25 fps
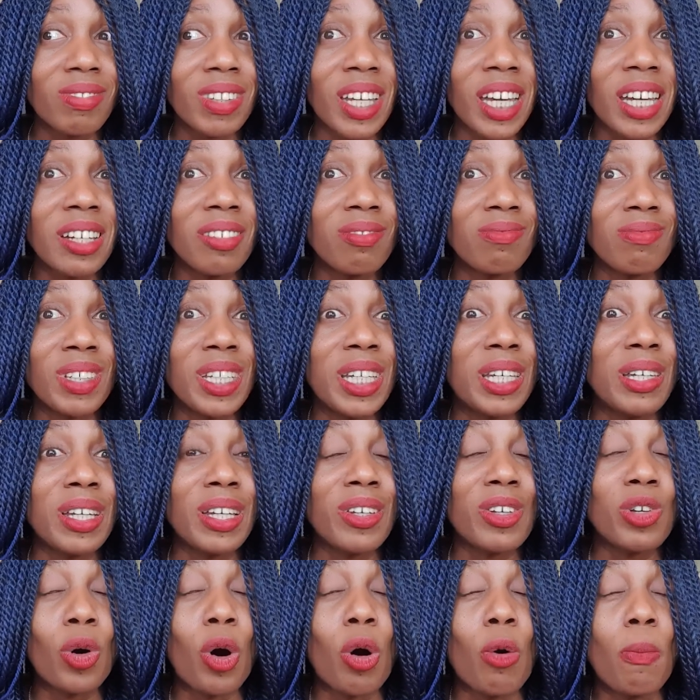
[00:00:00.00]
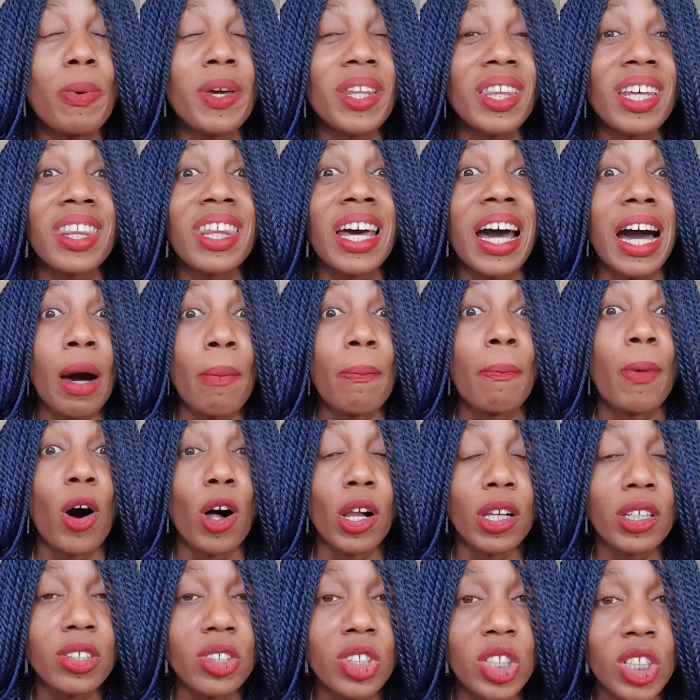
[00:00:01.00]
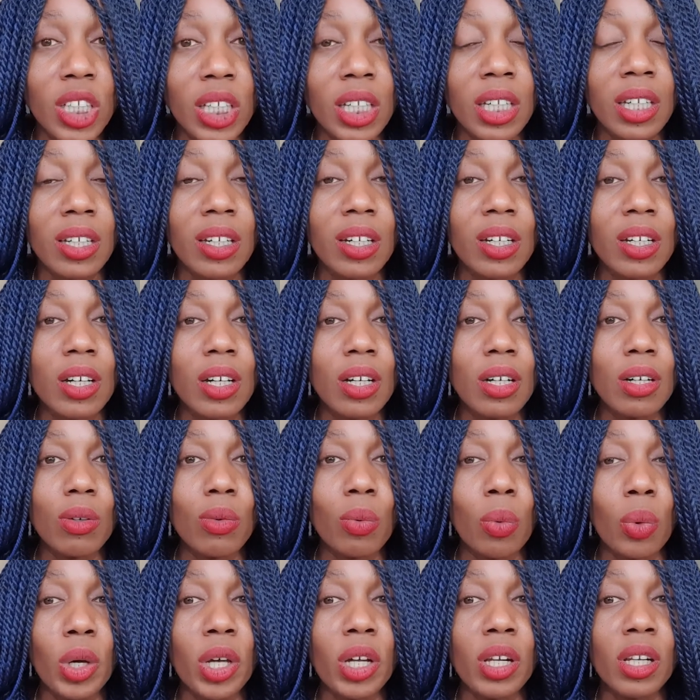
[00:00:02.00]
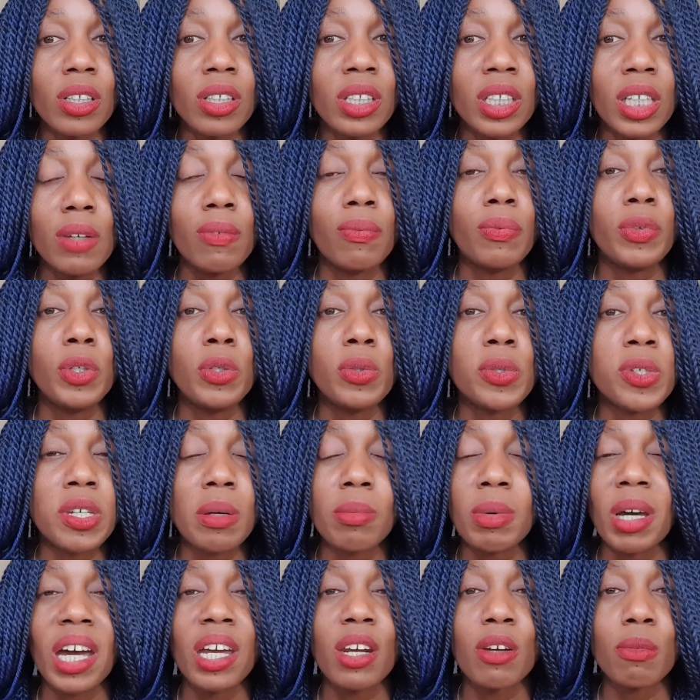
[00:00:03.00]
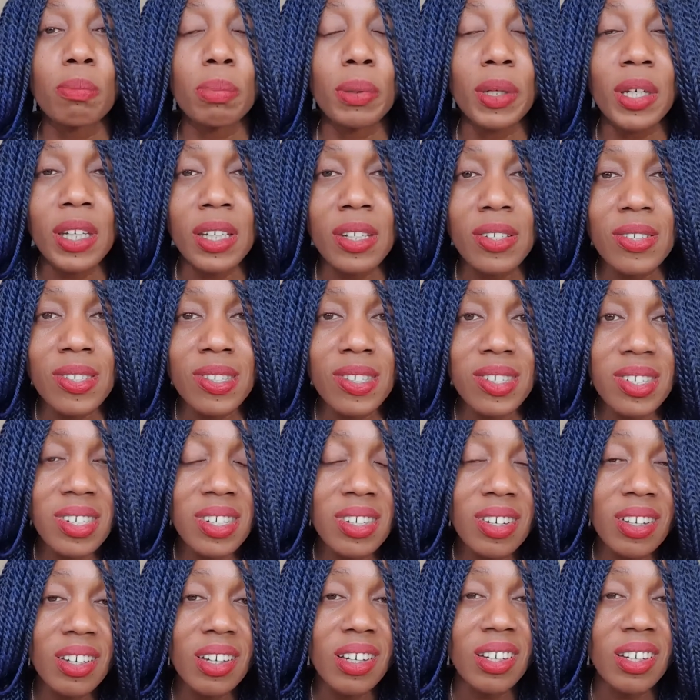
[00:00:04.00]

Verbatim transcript: They, you're hoping that that apology will give you some kind of peace.